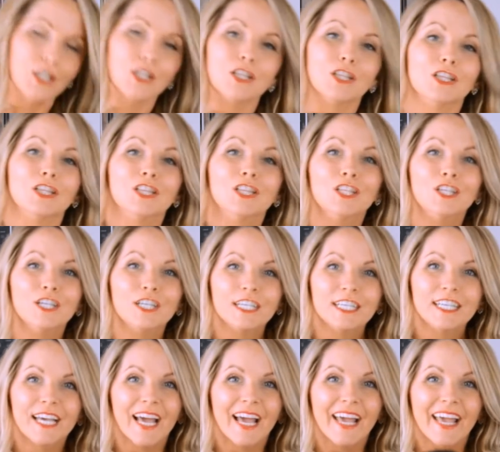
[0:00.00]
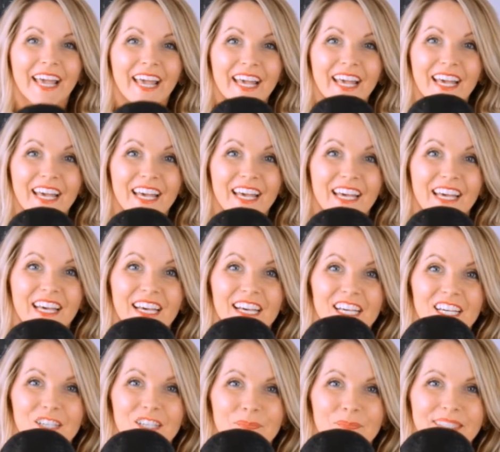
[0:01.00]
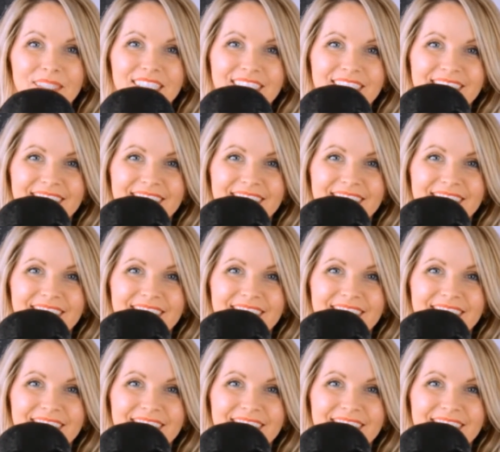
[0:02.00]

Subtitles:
Look at him.